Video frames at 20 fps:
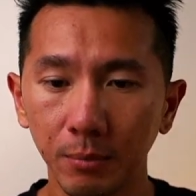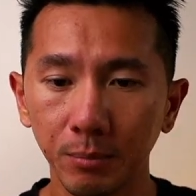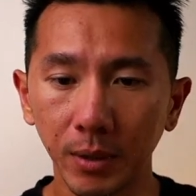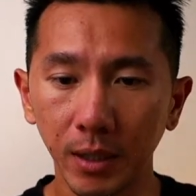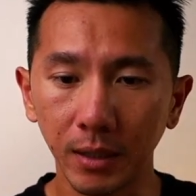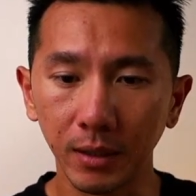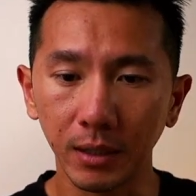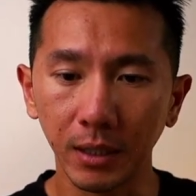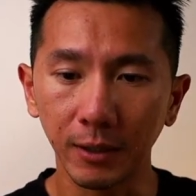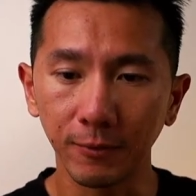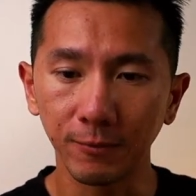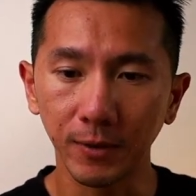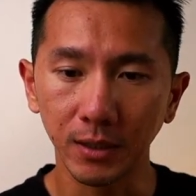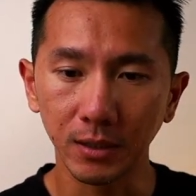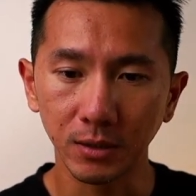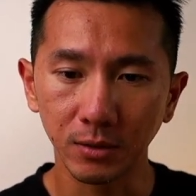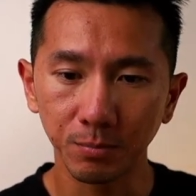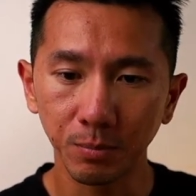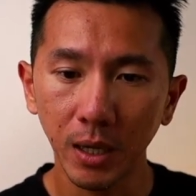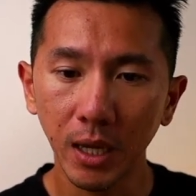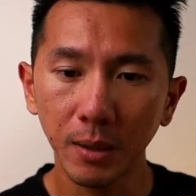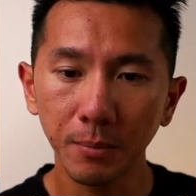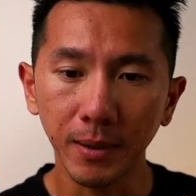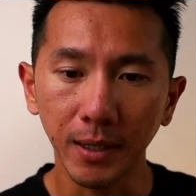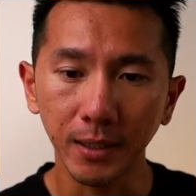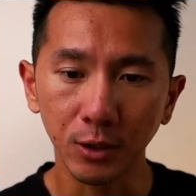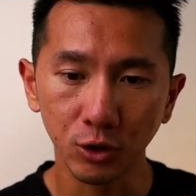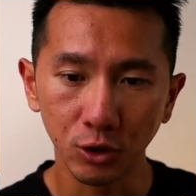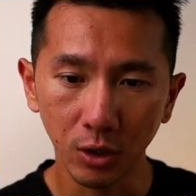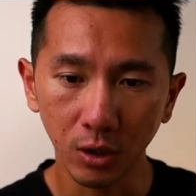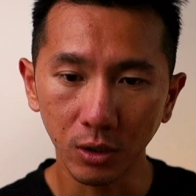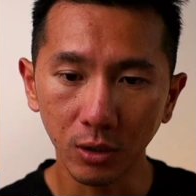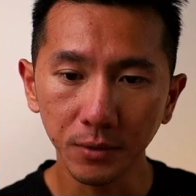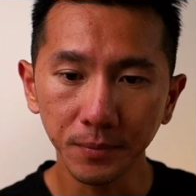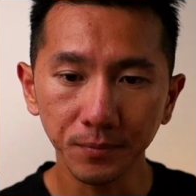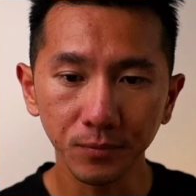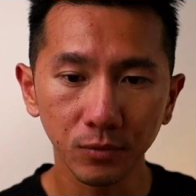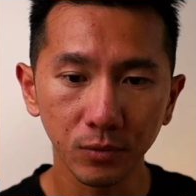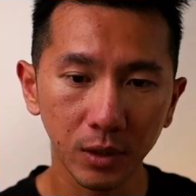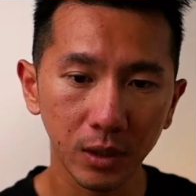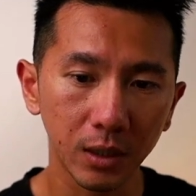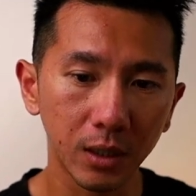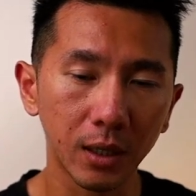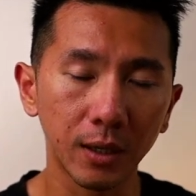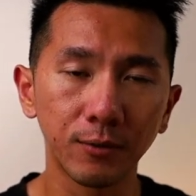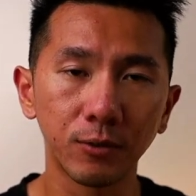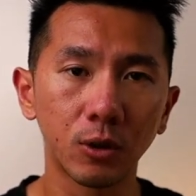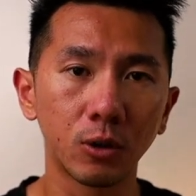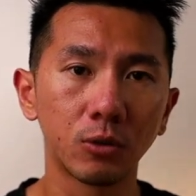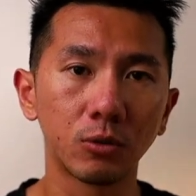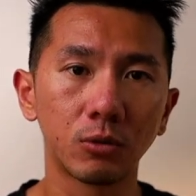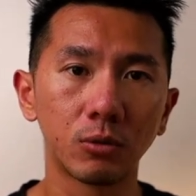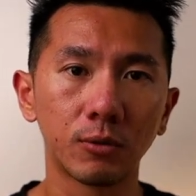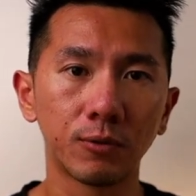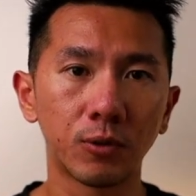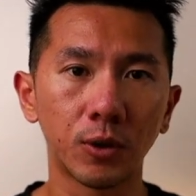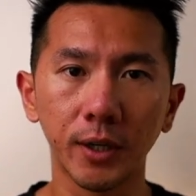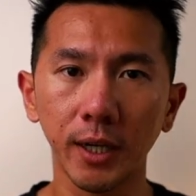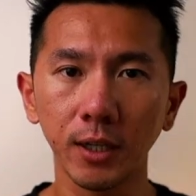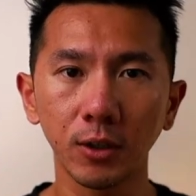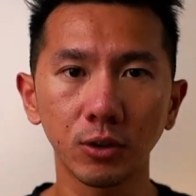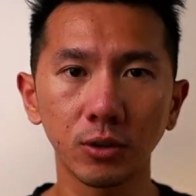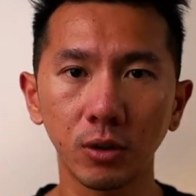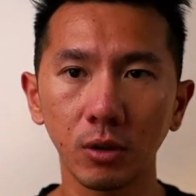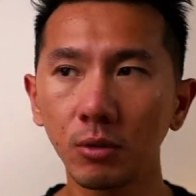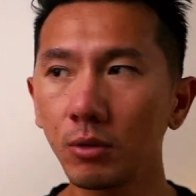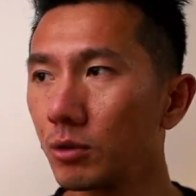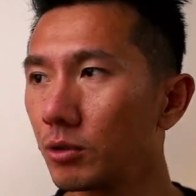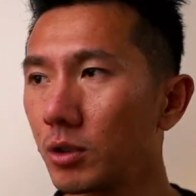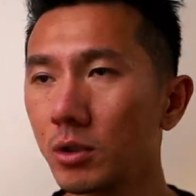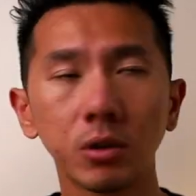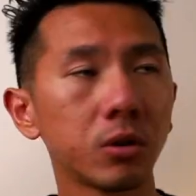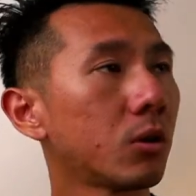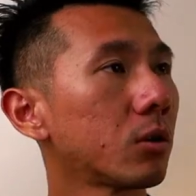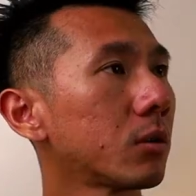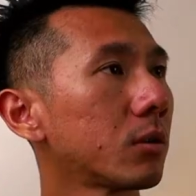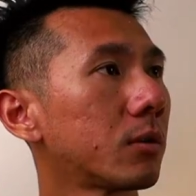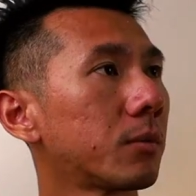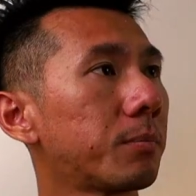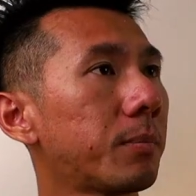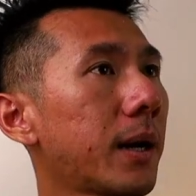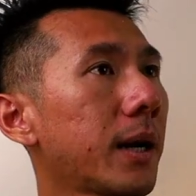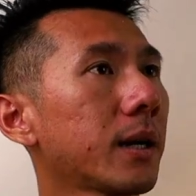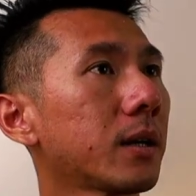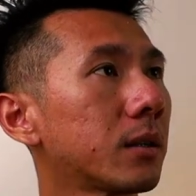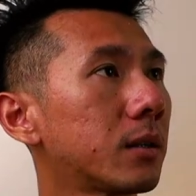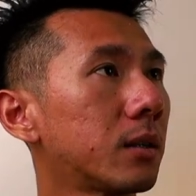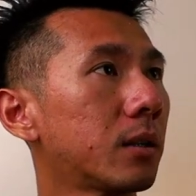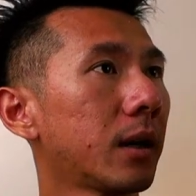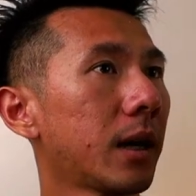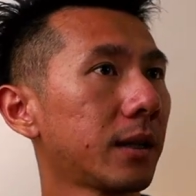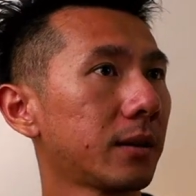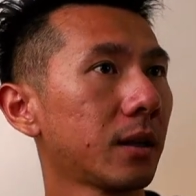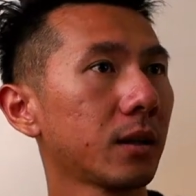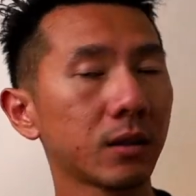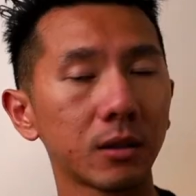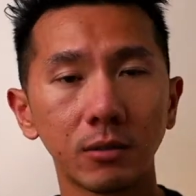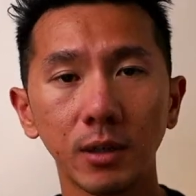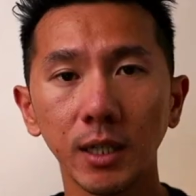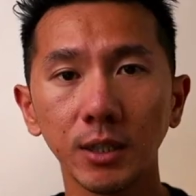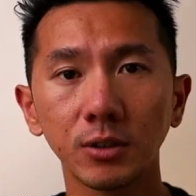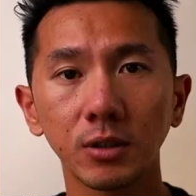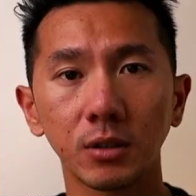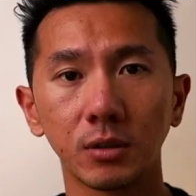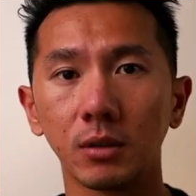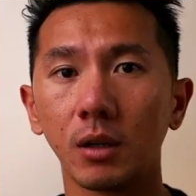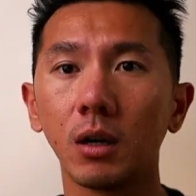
But if it's paying by the zone, if you forget your zone, just look back at that direction.